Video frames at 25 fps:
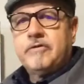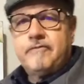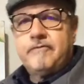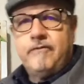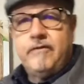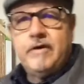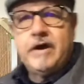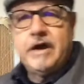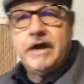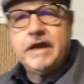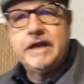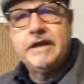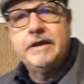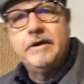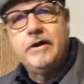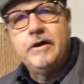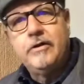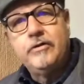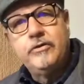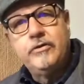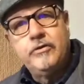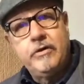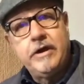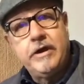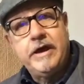fine.
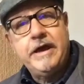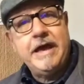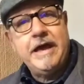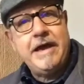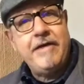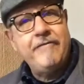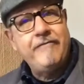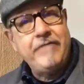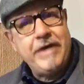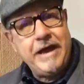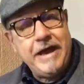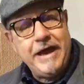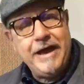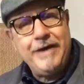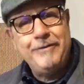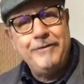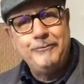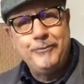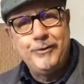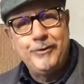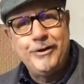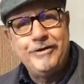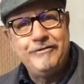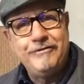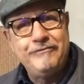Although I have had
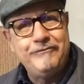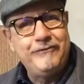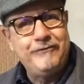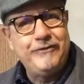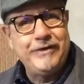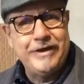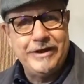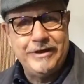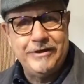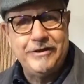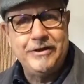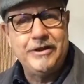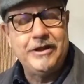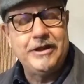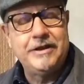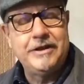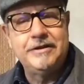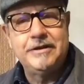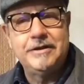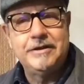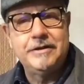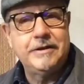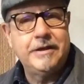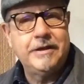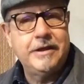one fail
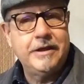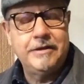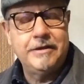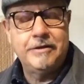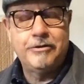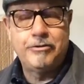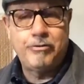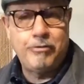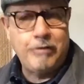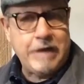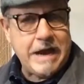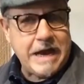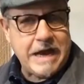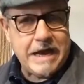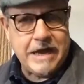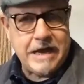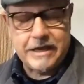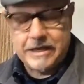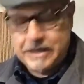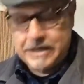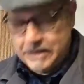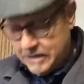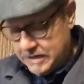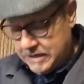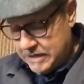and, and
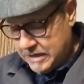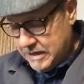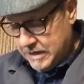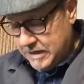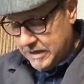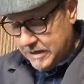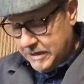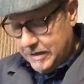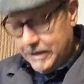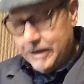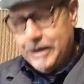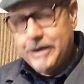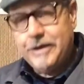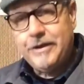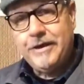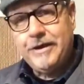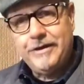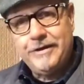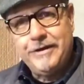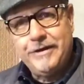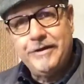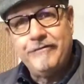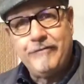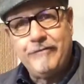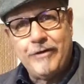crack, and it,
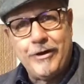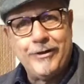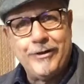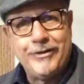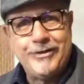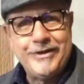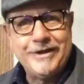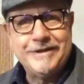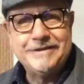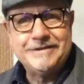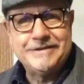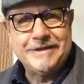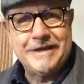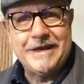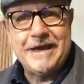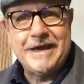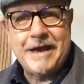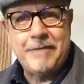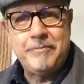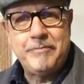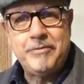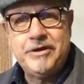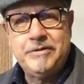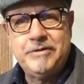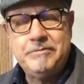of all things, that
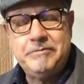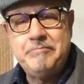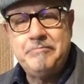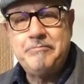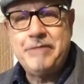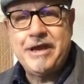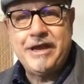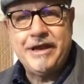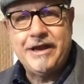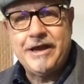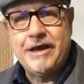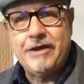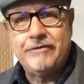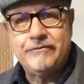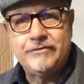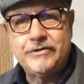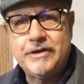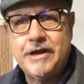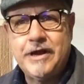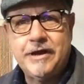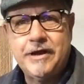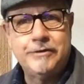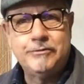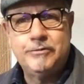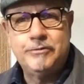happened to be made out of
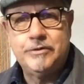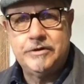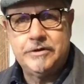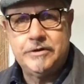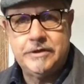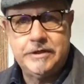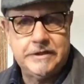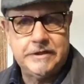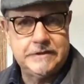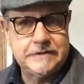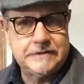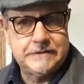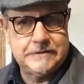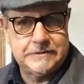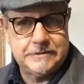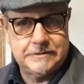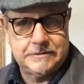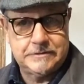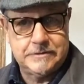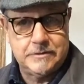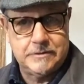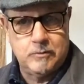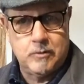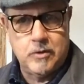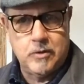tigerwood, hence
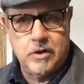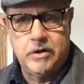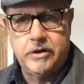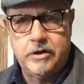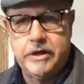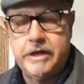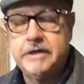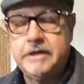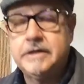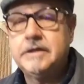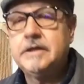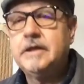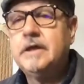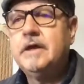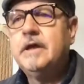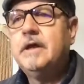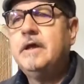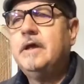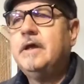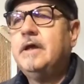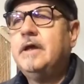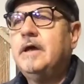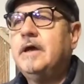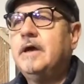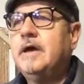the walnut.
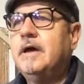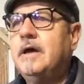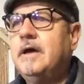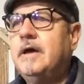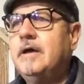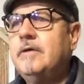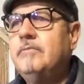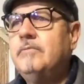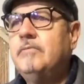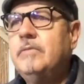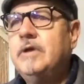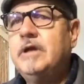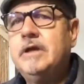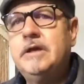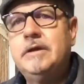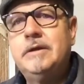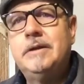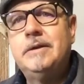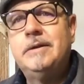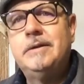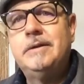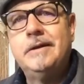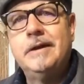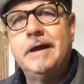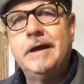Um,
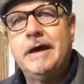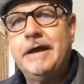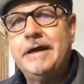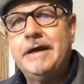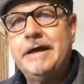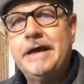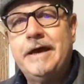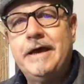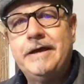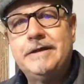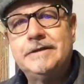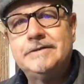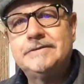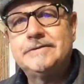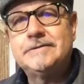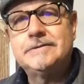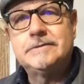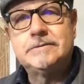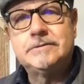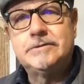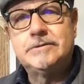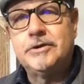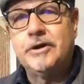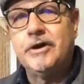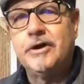it I had it
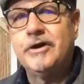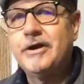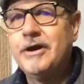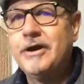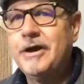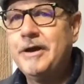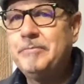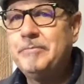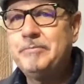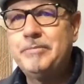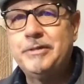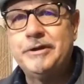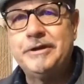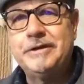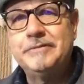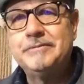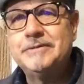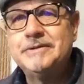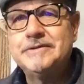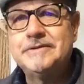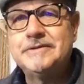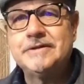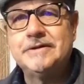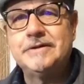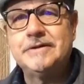strung up, and it
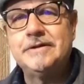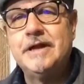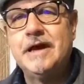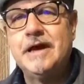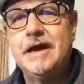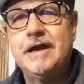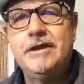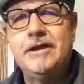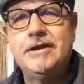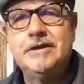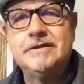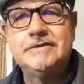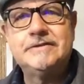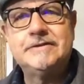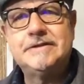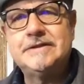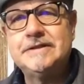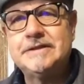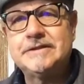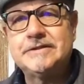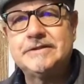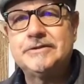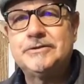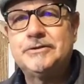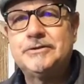was a nylon
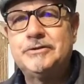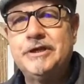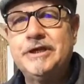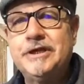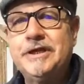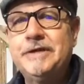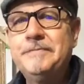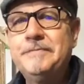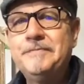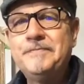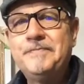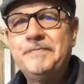six string,